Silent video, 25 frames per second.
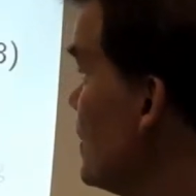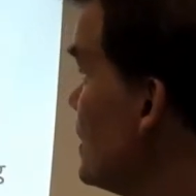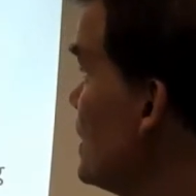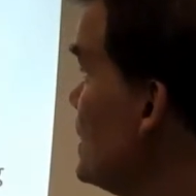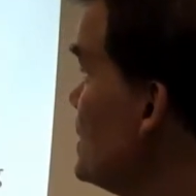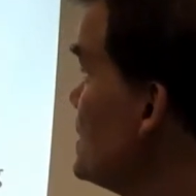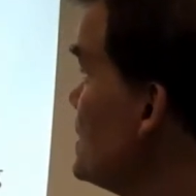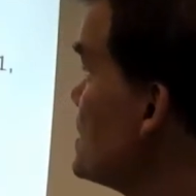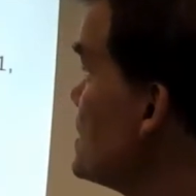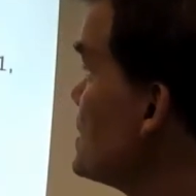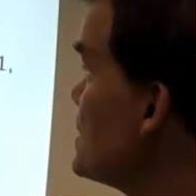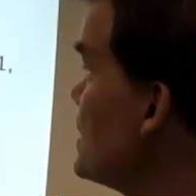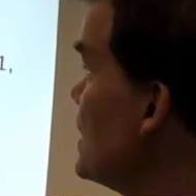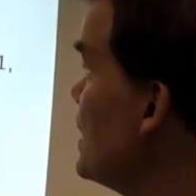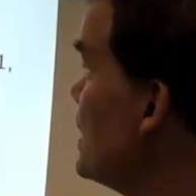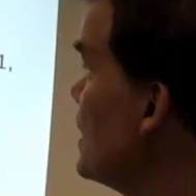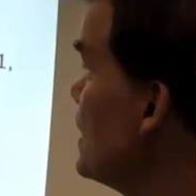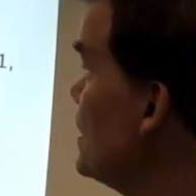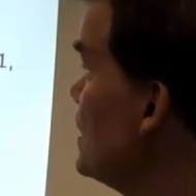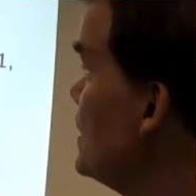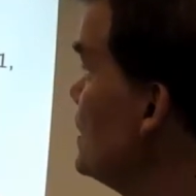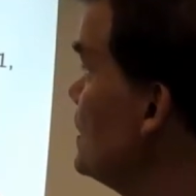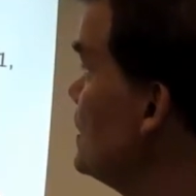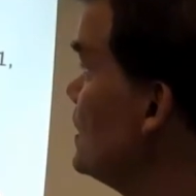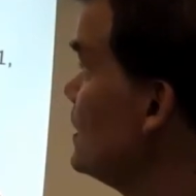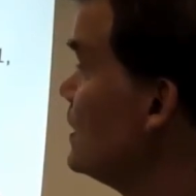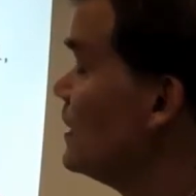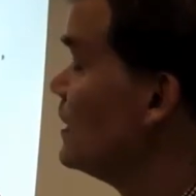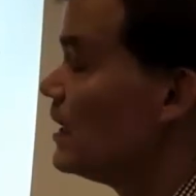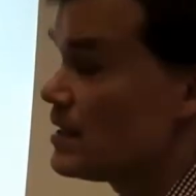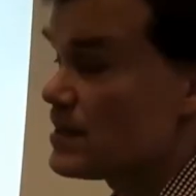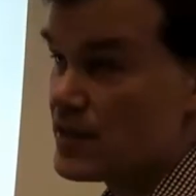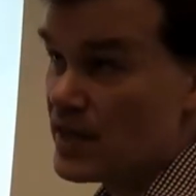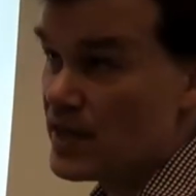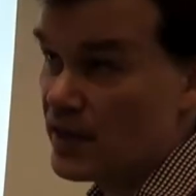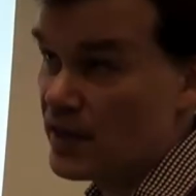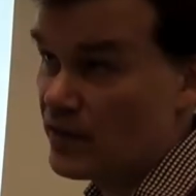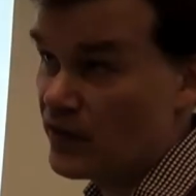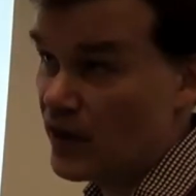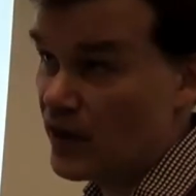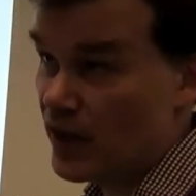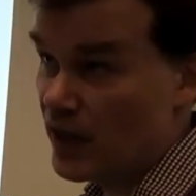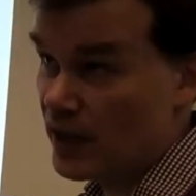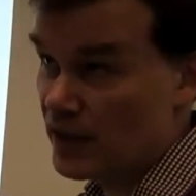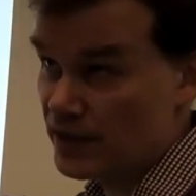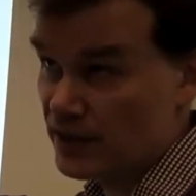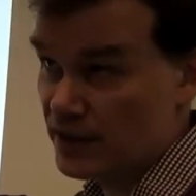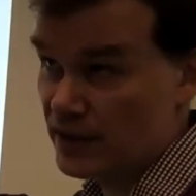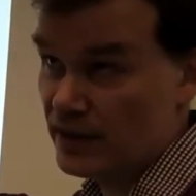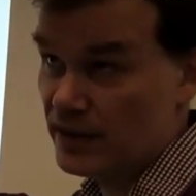But this is still a
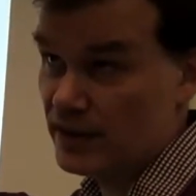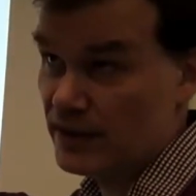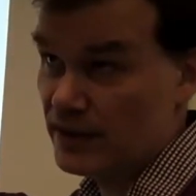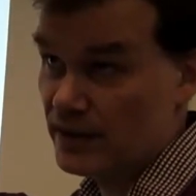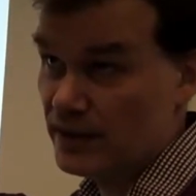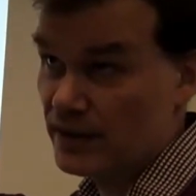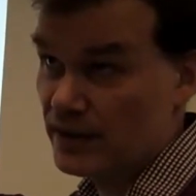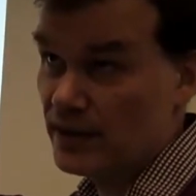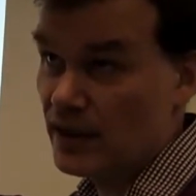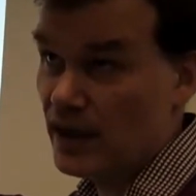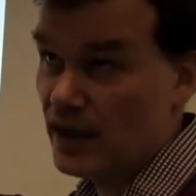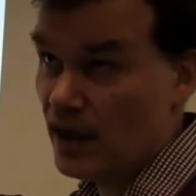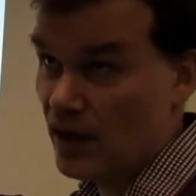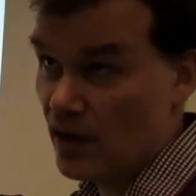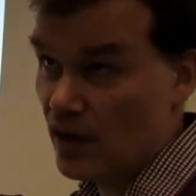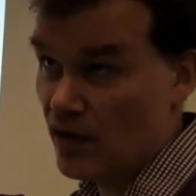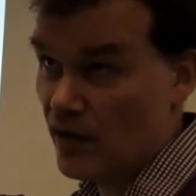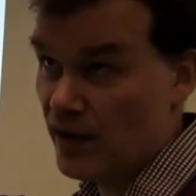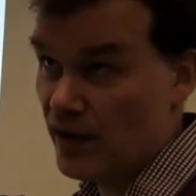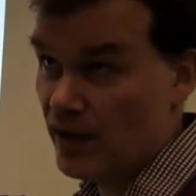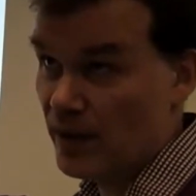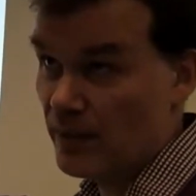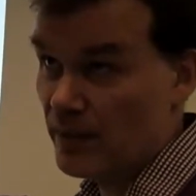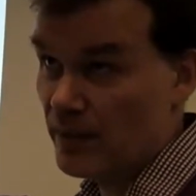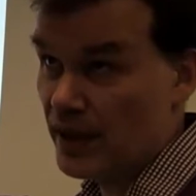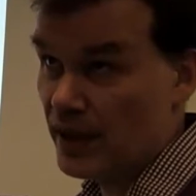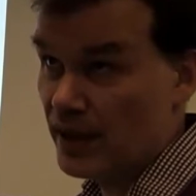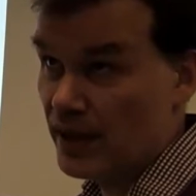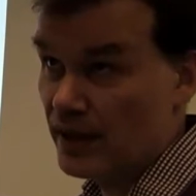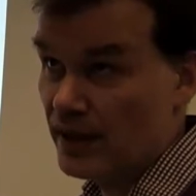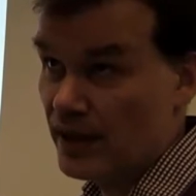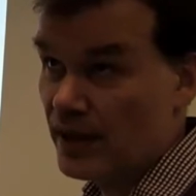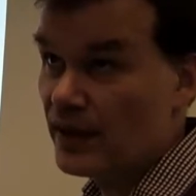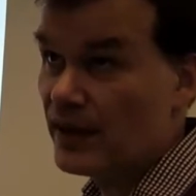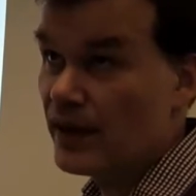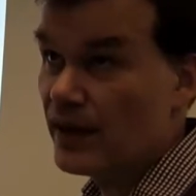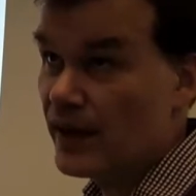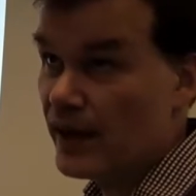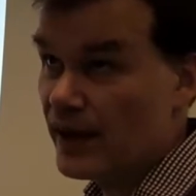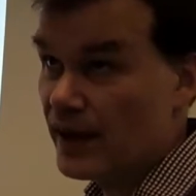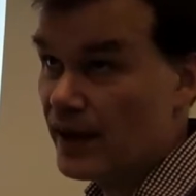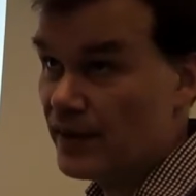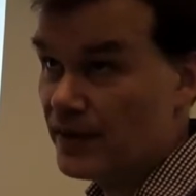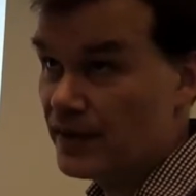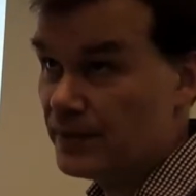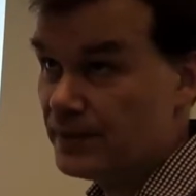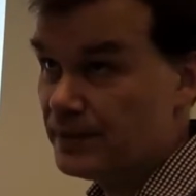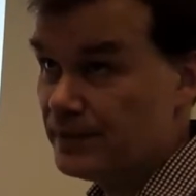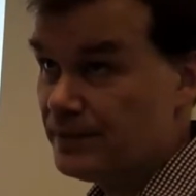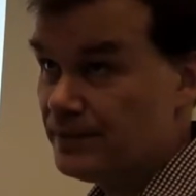centralized algorithm in the
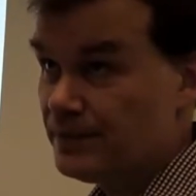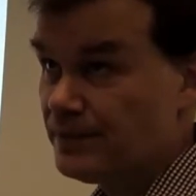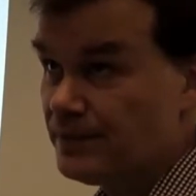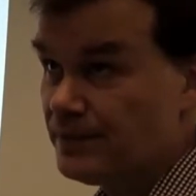end.